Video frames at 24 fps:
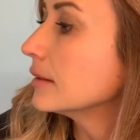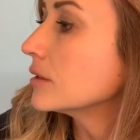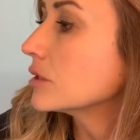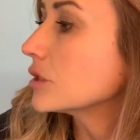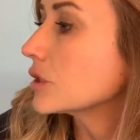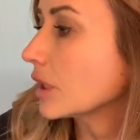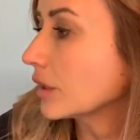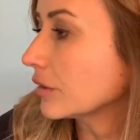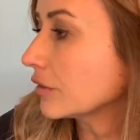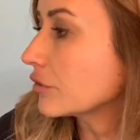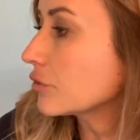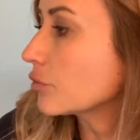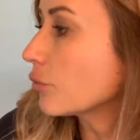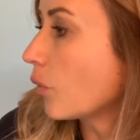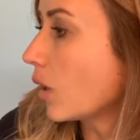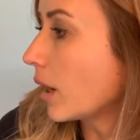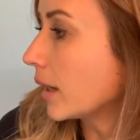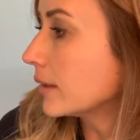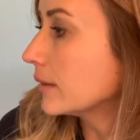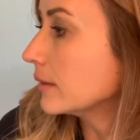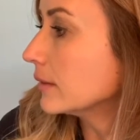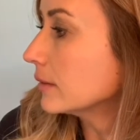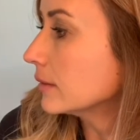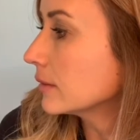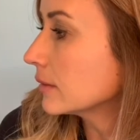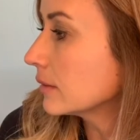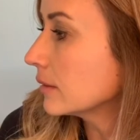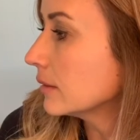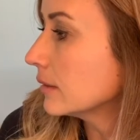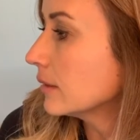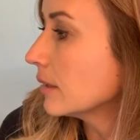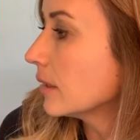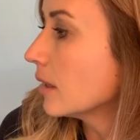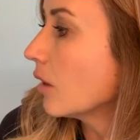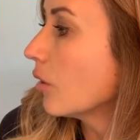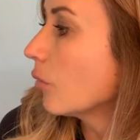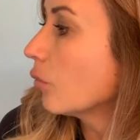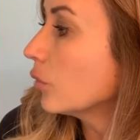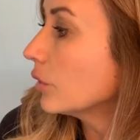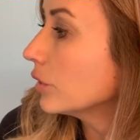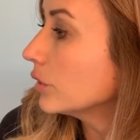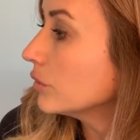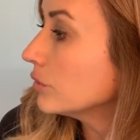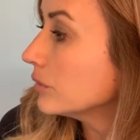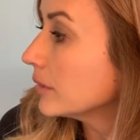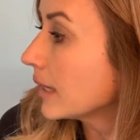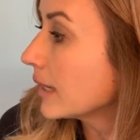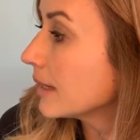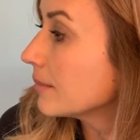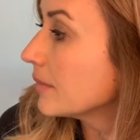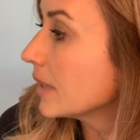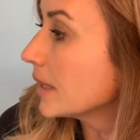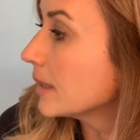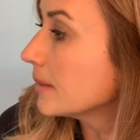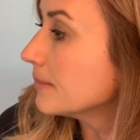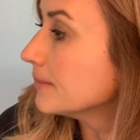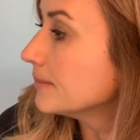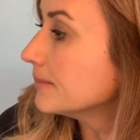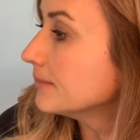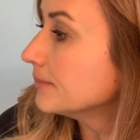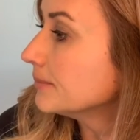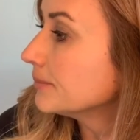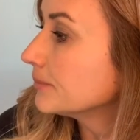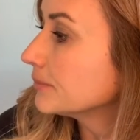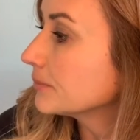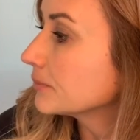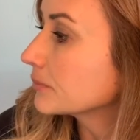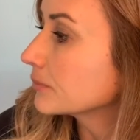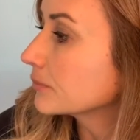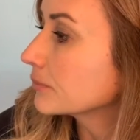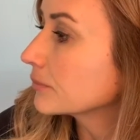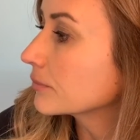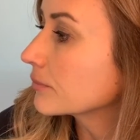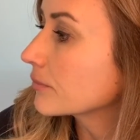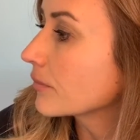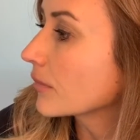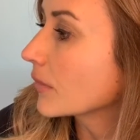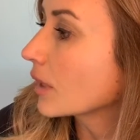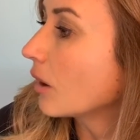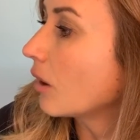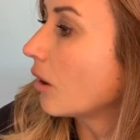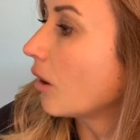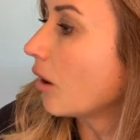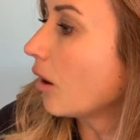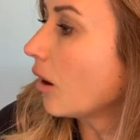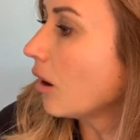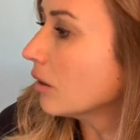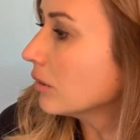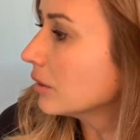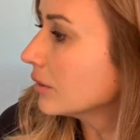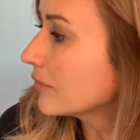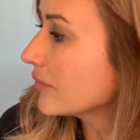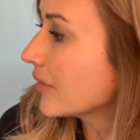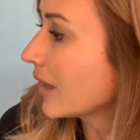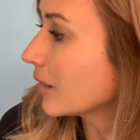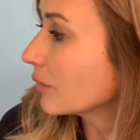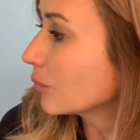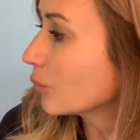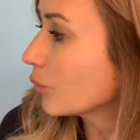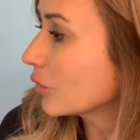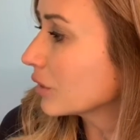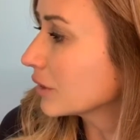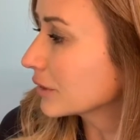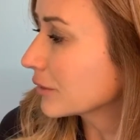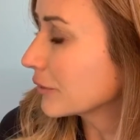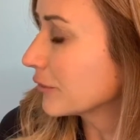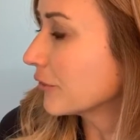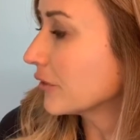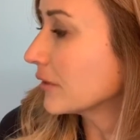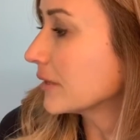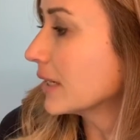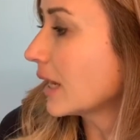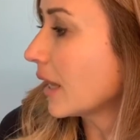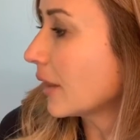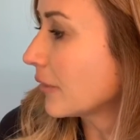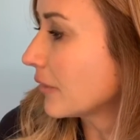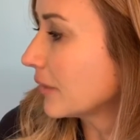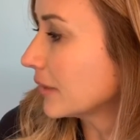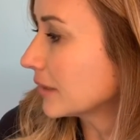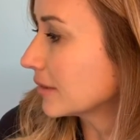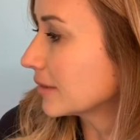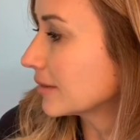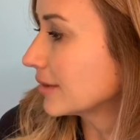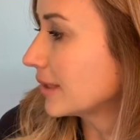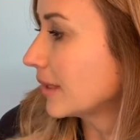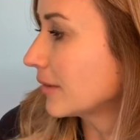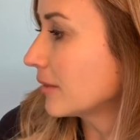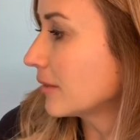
"Just one. Will you name him?" "All of that work for nothing," said the